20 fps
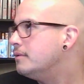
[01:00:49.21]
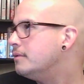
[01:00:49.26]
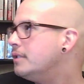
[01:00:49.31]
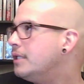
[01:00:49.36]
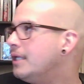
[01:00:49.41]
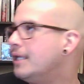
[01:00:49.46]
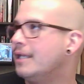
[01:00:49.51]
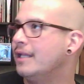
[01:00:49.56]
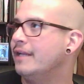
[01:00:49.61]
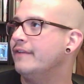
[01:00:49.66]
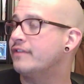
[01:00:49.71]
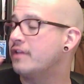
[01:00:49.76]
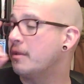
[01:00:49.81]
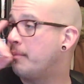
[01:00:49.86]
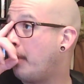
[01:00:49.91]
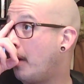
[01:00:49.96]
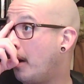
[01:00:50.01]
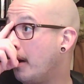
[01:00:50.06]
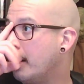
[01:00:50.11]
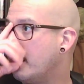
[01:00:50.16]
he leaves the
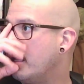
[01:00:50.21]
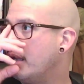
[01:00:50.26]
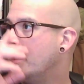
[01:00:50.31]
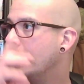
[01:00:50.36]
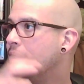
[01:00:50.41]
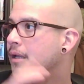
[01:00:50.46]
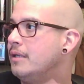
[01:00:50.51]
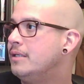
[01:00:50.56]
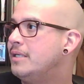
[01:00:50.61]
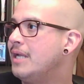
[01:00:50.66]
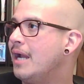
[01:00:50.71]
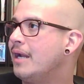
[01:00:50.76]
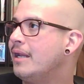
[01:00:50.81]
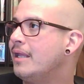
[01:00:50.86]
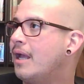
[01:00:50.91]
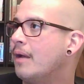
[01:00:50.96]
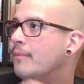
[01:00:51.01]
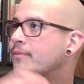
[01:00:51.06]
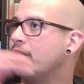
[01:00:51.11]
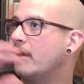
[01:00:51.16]
party. Danny
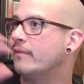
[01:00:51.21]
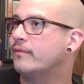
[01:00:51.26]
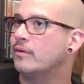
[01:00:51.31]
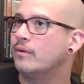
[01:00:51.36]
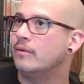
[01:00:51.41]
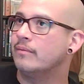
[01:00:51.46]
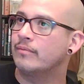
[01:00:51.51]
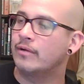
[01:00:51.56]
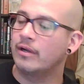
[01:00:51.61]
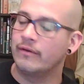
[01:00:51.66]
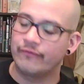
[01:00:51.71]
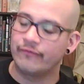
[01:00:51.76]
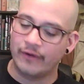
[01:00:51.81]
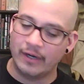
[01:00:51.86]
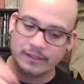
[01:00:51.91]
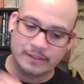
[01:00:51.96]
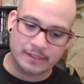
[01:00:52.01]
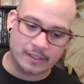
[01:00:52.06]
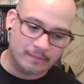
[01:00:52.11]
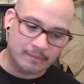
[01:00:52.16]
comes up to him,
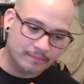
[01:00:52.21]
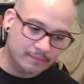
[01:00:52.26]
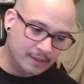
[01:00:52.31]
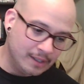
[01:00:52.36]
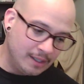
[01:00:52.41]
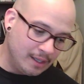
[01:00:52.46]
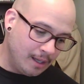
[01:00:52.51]
confronts him,